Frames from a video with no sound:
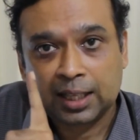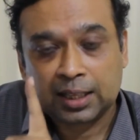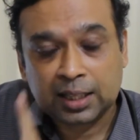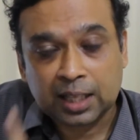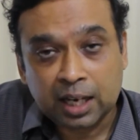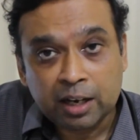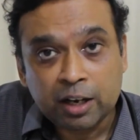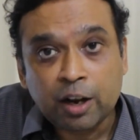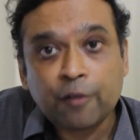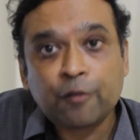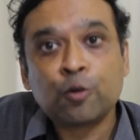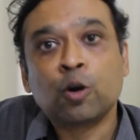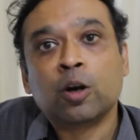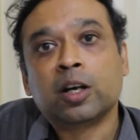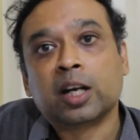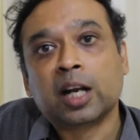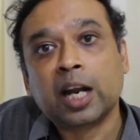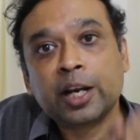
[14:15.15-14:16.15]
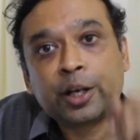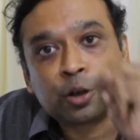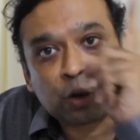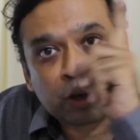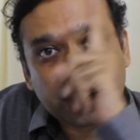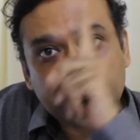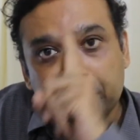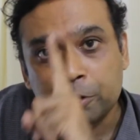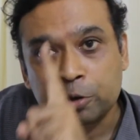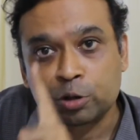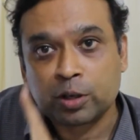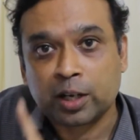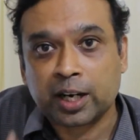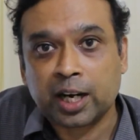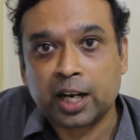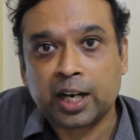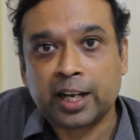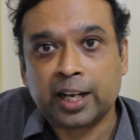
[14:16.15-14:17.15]
and then if you are trying to reduce
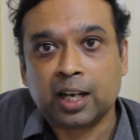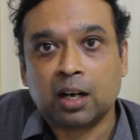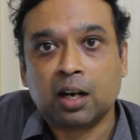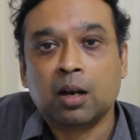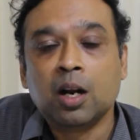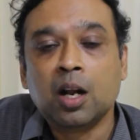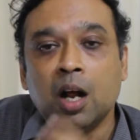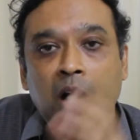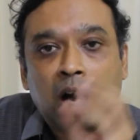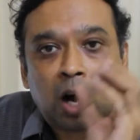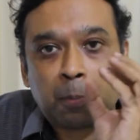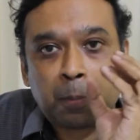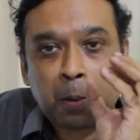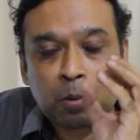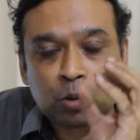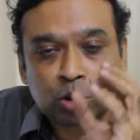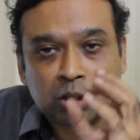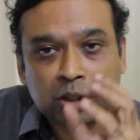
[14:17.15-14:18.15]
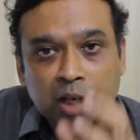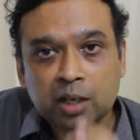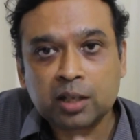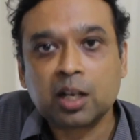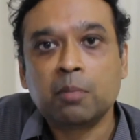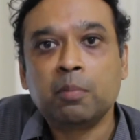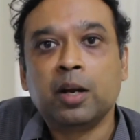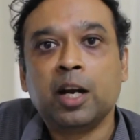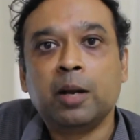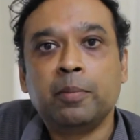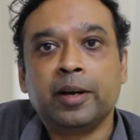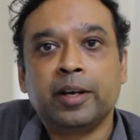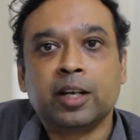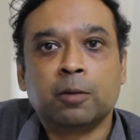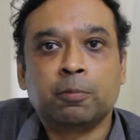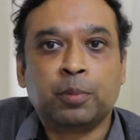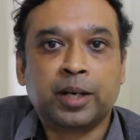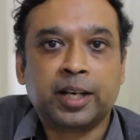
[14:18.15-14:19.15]
your LDL about 30
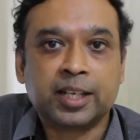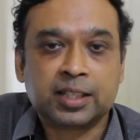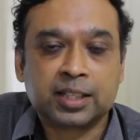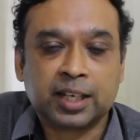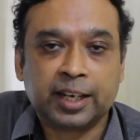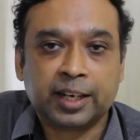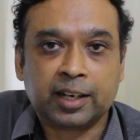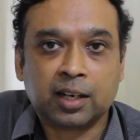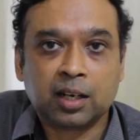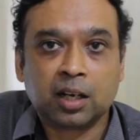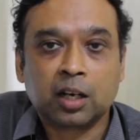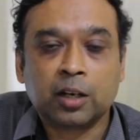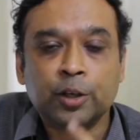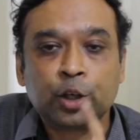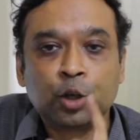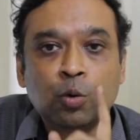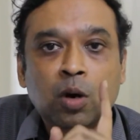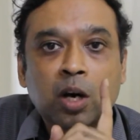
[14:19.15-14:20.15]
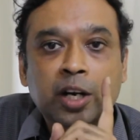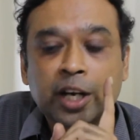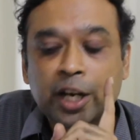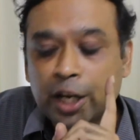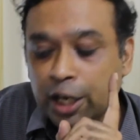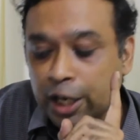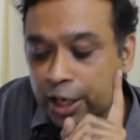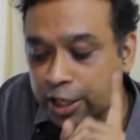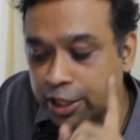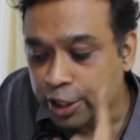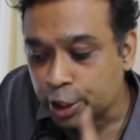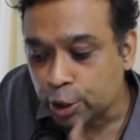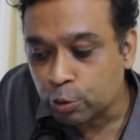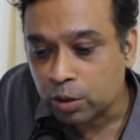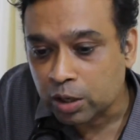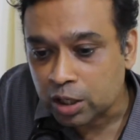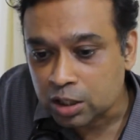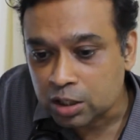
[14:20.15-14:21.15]
millimeter per deciliter, you are
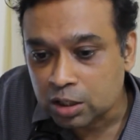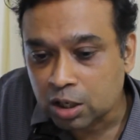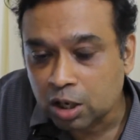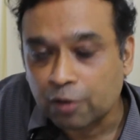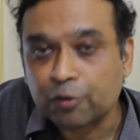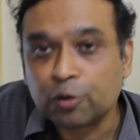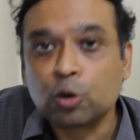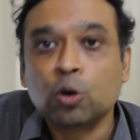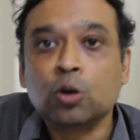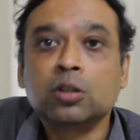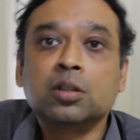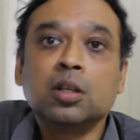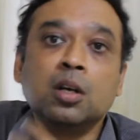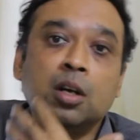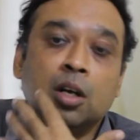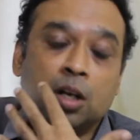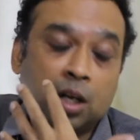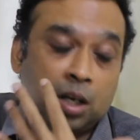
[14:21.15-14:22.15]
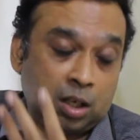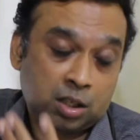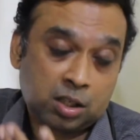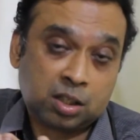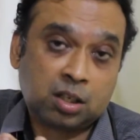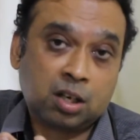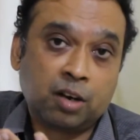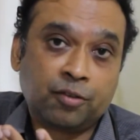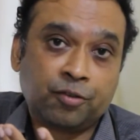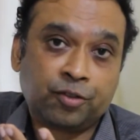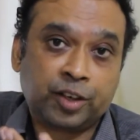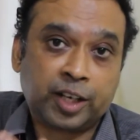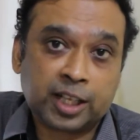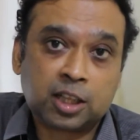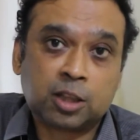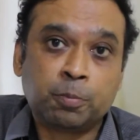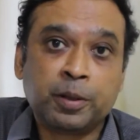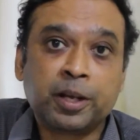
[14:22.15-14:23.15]
increasing your risk of
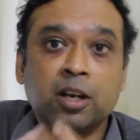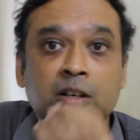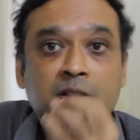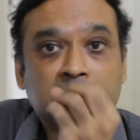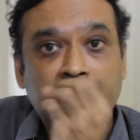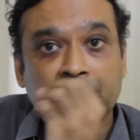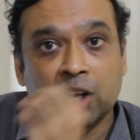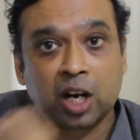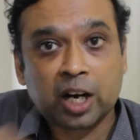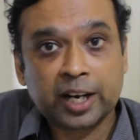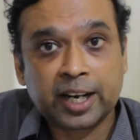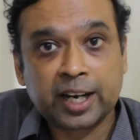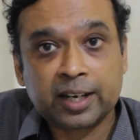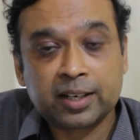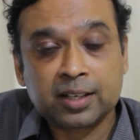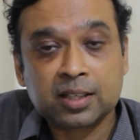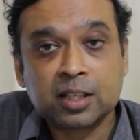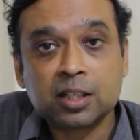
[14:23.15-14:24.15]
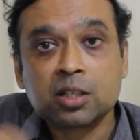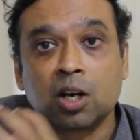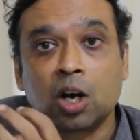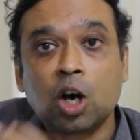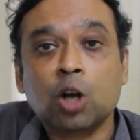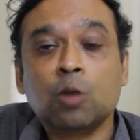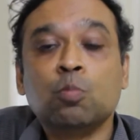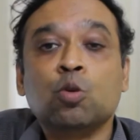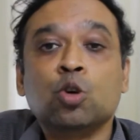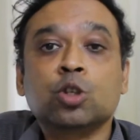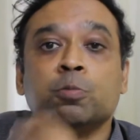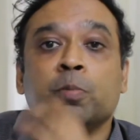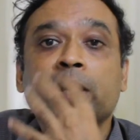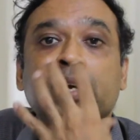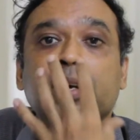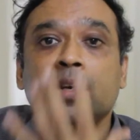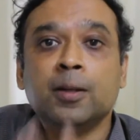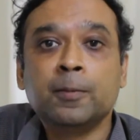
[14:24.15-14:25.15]
death because of cardiac disease
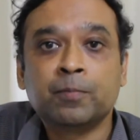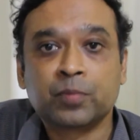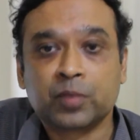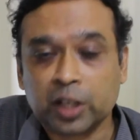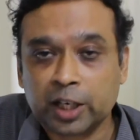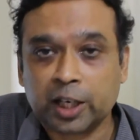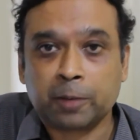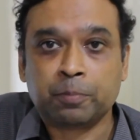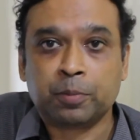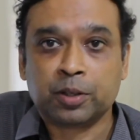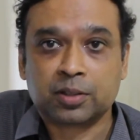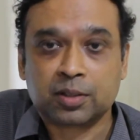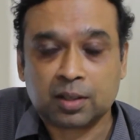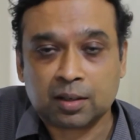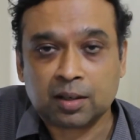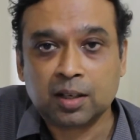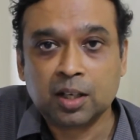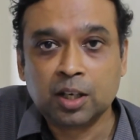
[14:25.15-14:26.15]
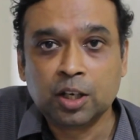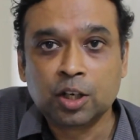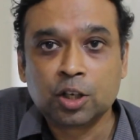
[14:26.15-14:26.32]
almost by 30%.